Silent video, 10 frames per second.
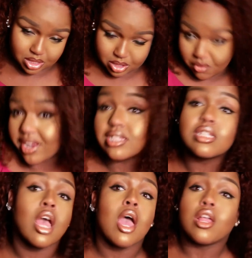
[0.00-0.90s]

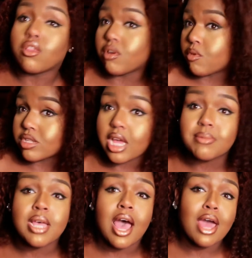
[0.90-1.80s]
thrice, three more
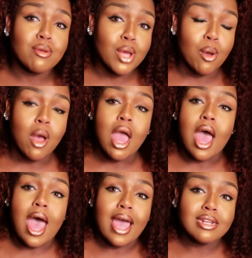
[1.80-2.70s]
times. I don't know.
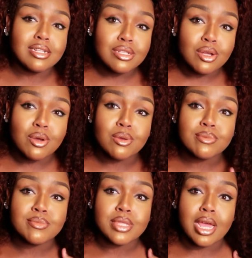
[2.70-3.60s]
I just know
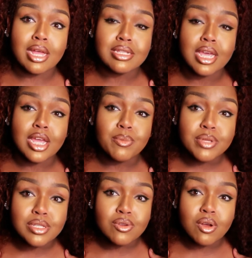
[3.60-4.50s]
that
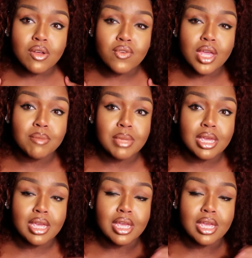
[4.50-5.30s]
80% off in me,